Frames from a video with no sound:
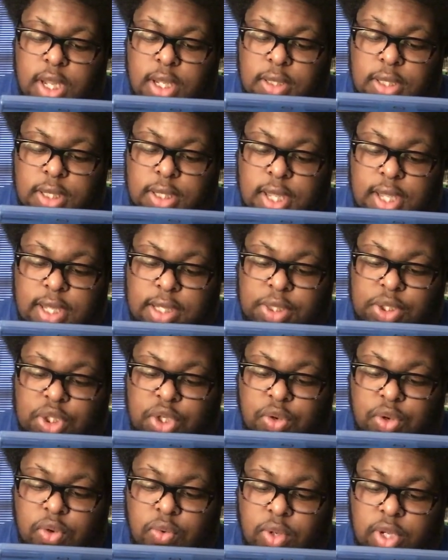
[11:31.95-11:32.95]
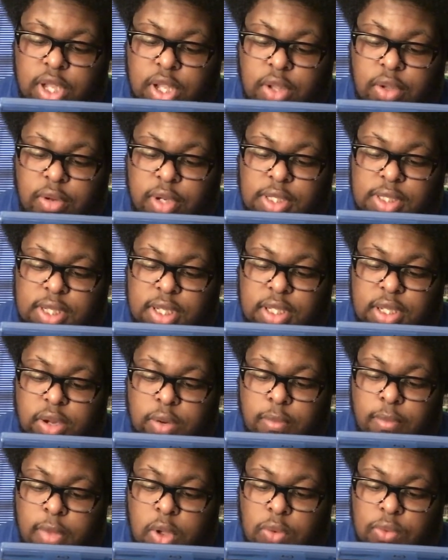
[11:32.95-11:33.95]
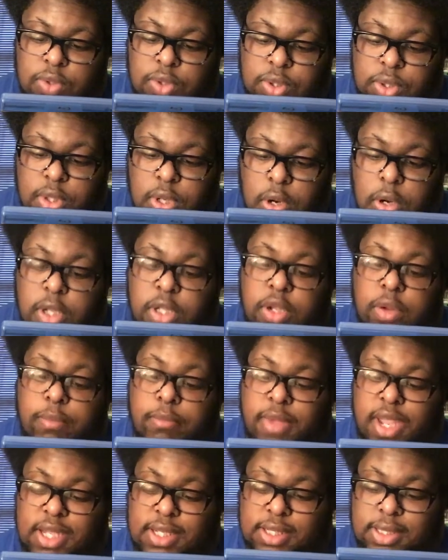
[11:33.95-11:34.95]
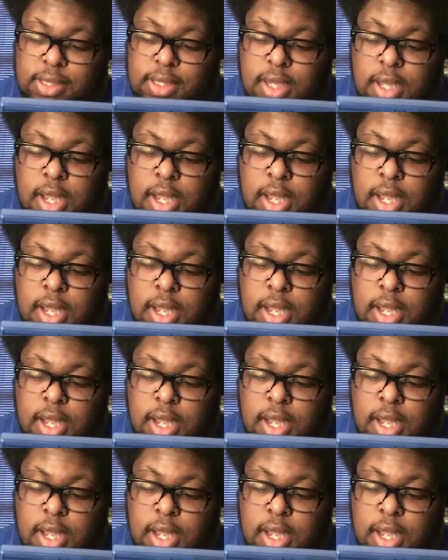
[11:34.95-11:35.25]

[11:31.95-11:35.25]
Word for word: to think a serial killer is in their midst.